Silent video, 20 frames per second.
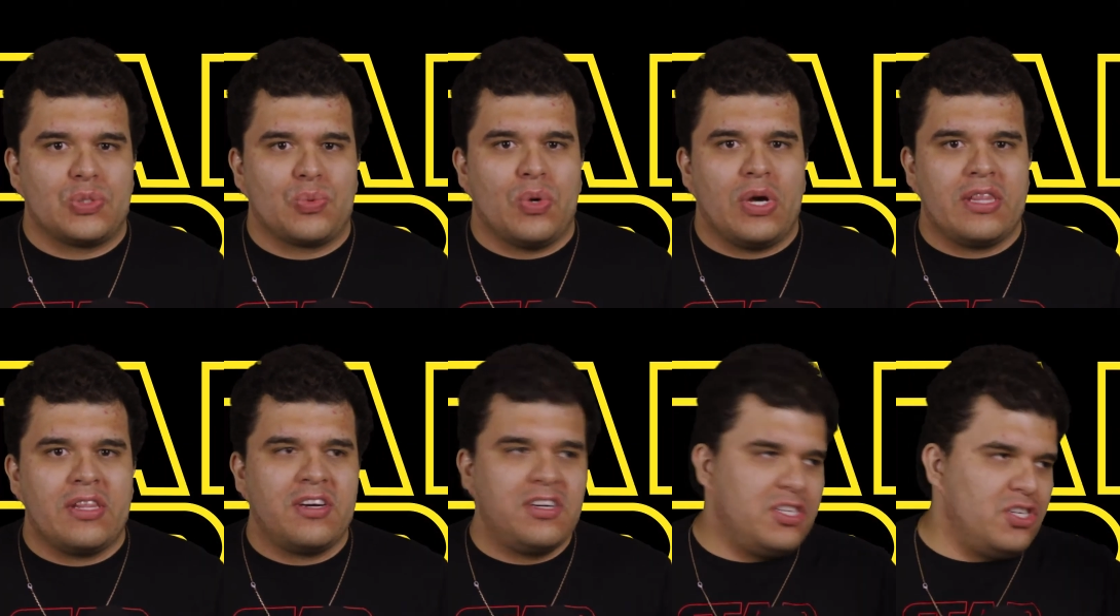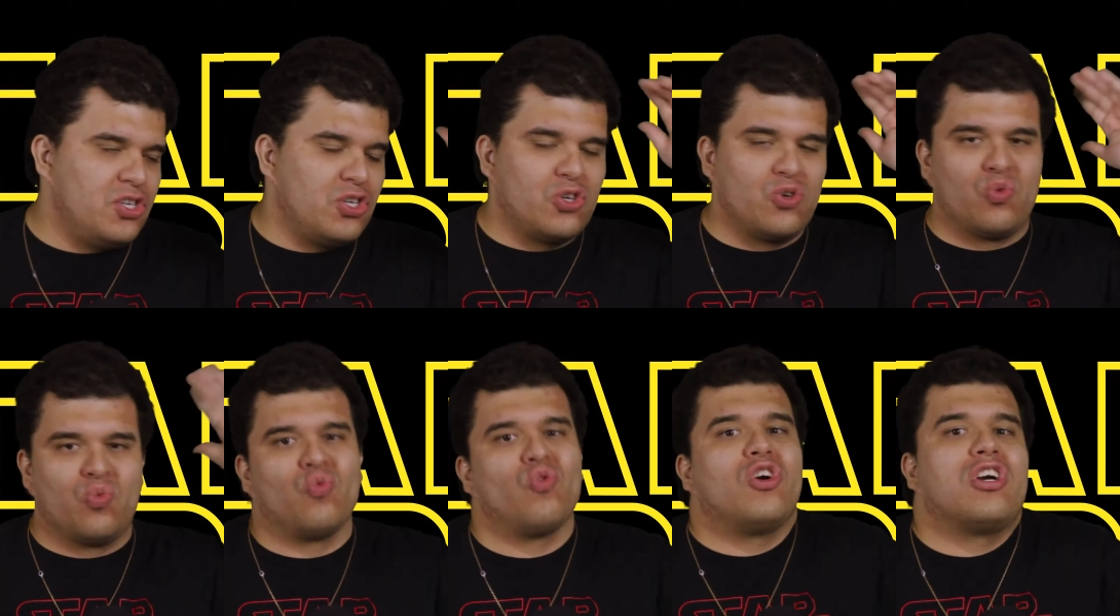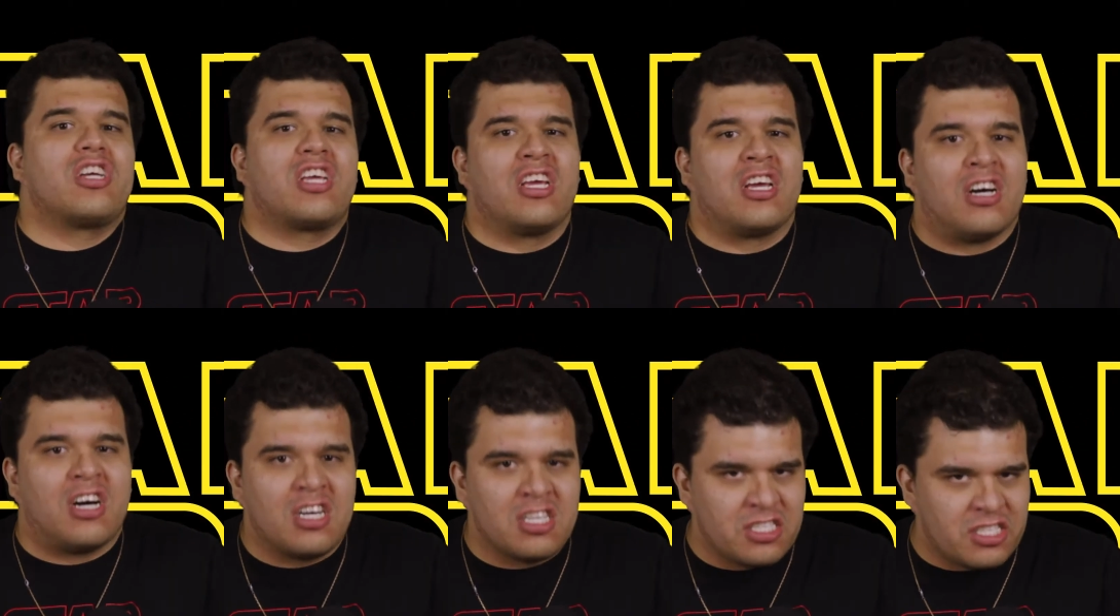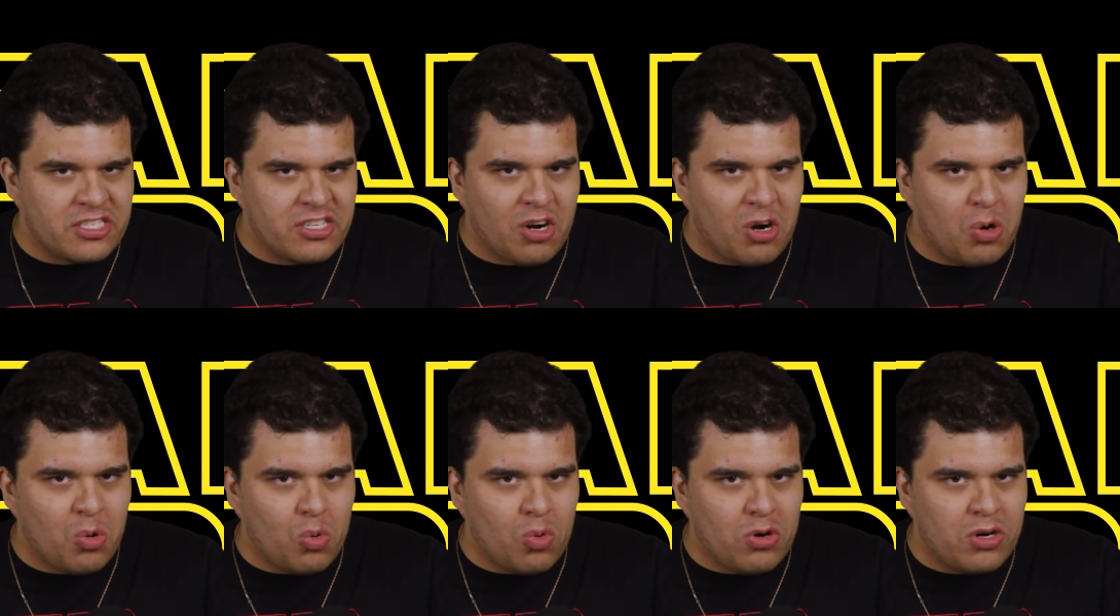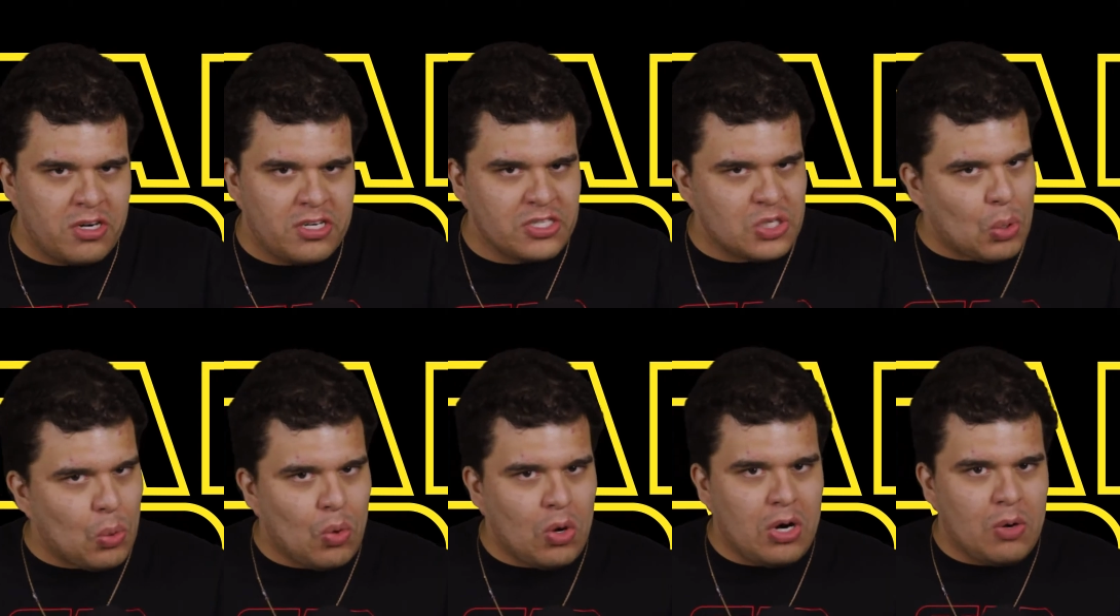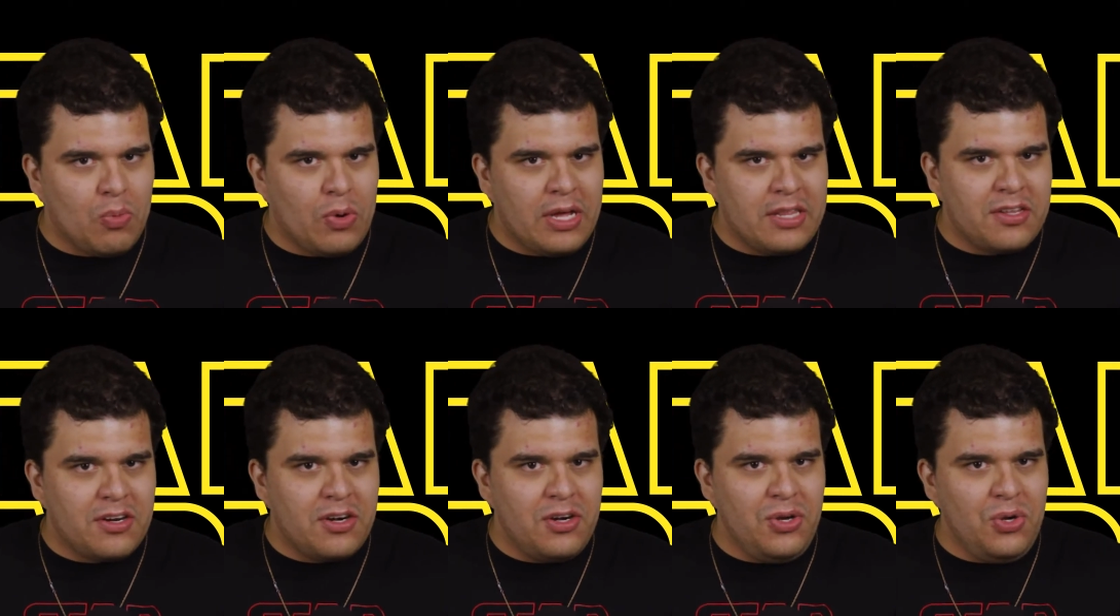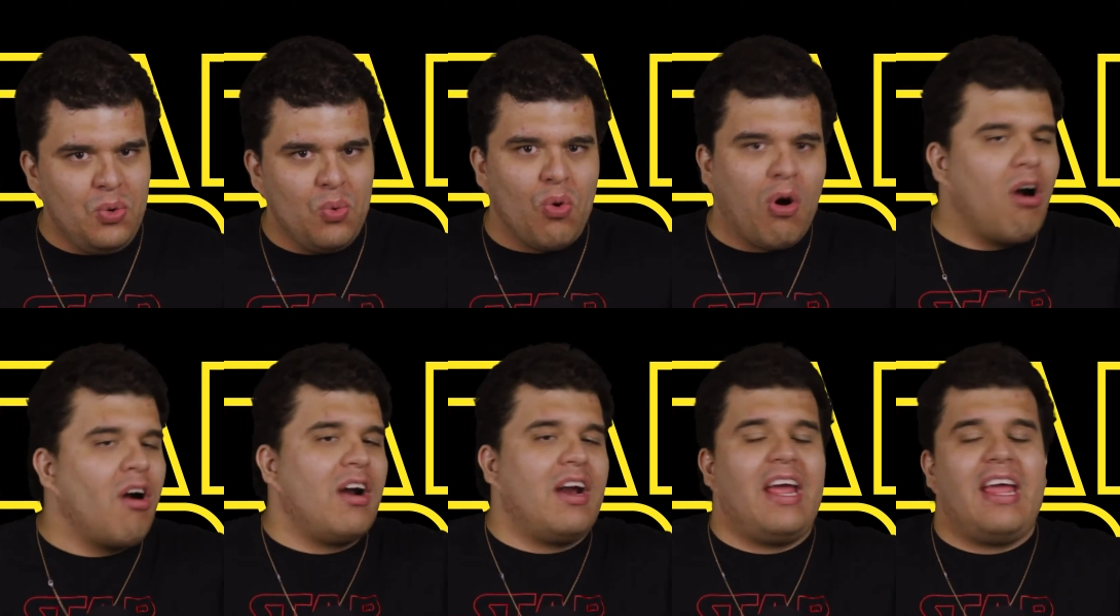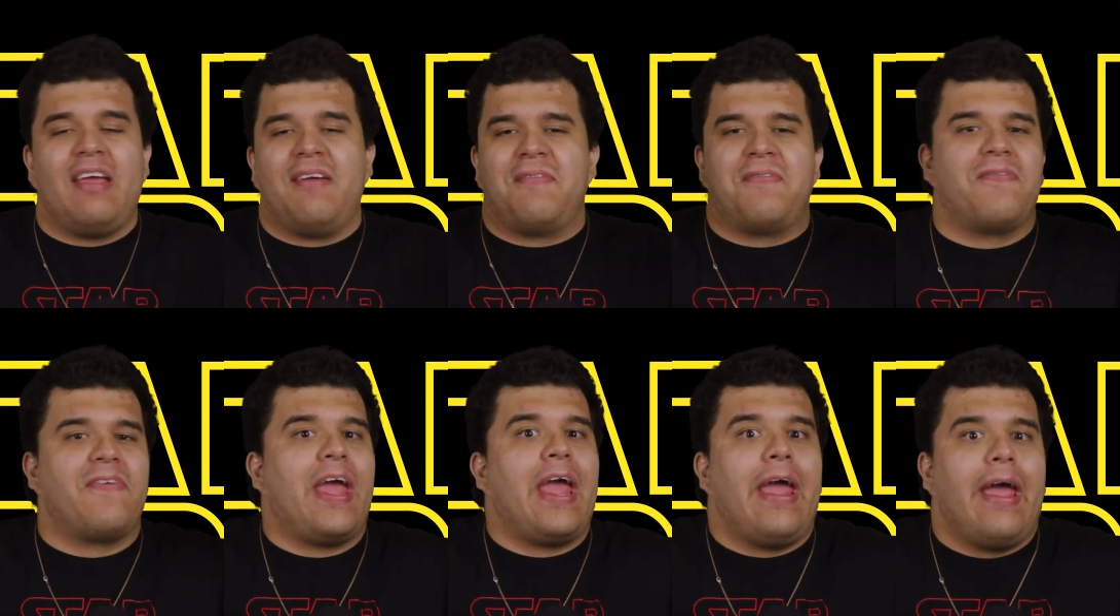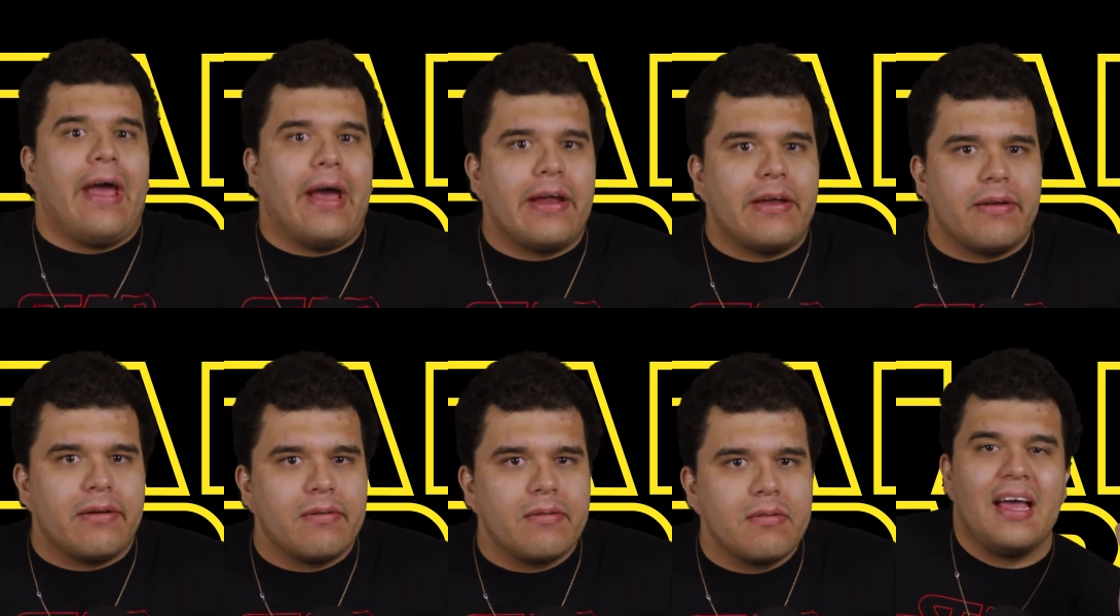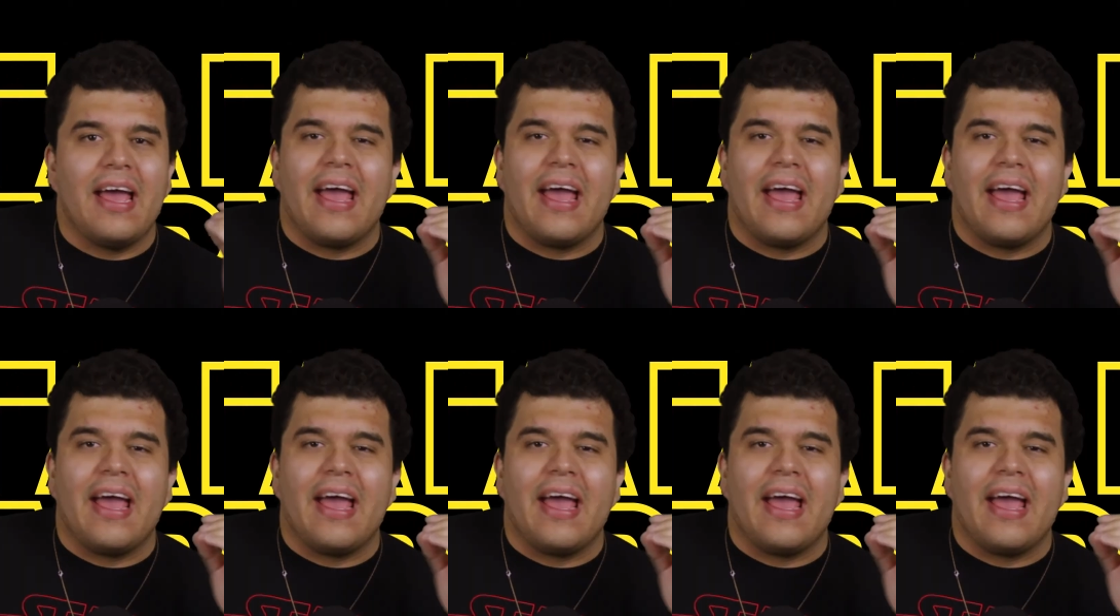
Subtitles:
whether you're working on Star Wars or whether you are a fan.